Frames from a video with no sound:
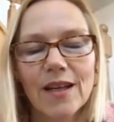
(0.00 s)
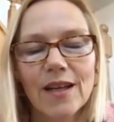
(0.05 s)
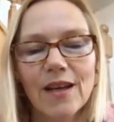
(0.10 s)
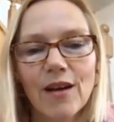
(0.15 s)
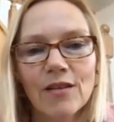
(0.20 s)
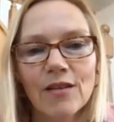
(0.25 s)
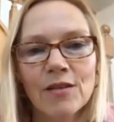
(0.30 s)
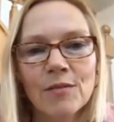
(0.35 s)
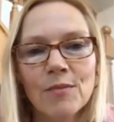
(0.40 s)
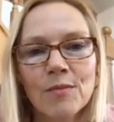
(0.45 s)

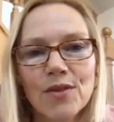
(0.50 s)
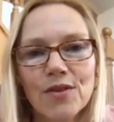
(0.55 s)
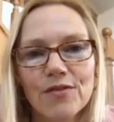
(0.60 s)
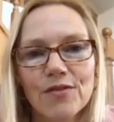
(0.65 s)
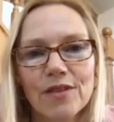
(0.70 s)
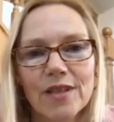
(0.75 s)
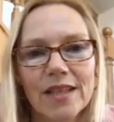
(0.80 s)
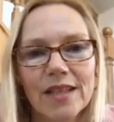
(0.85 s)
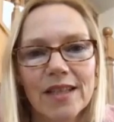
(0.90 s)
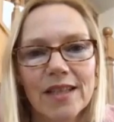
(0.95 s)

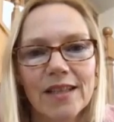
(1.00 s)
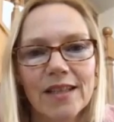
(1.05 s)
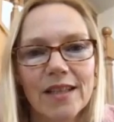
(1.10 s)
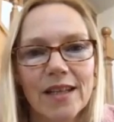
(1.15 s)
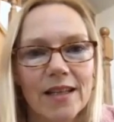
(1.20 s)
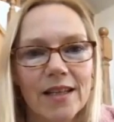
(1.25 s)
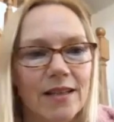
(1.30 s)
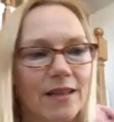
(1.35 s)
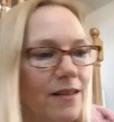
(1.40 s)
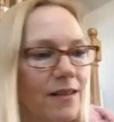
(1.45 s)

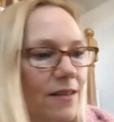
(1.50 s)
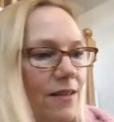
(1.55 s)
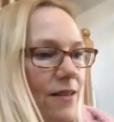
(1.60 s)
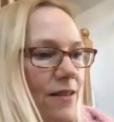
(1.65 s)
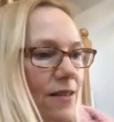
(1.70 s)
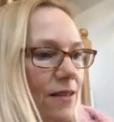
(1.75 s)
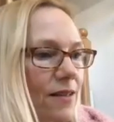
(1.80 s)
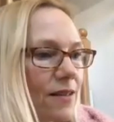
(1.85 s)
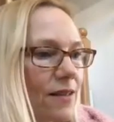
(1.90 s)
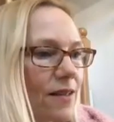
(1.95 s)

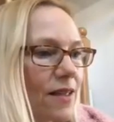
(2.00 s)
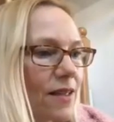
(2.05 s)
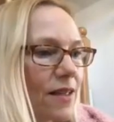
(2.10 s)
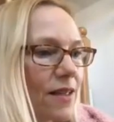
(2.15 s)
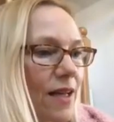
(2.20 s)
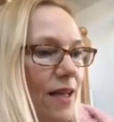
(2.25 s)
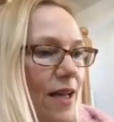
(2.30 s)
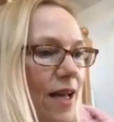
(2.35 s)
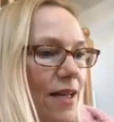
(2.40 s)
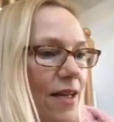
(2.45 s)
is
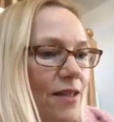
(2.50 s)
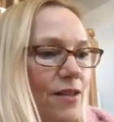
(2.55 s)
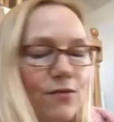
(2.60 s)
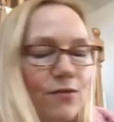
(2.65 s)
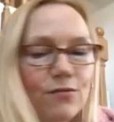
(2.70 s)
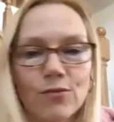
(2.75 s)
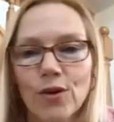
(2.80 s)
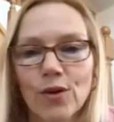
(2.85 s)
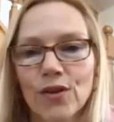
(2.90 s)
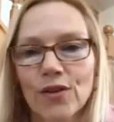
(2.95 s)
the Eight
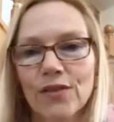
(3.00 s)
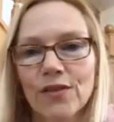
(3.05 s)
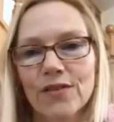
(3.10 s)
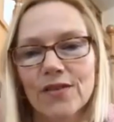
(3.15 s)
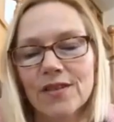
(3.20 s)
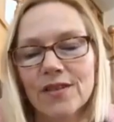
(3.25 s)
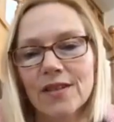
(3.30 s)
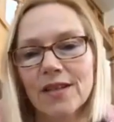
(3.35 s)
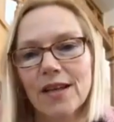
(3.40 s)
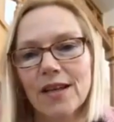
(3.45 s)
of
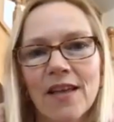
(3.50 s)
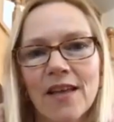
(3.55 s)
Wands,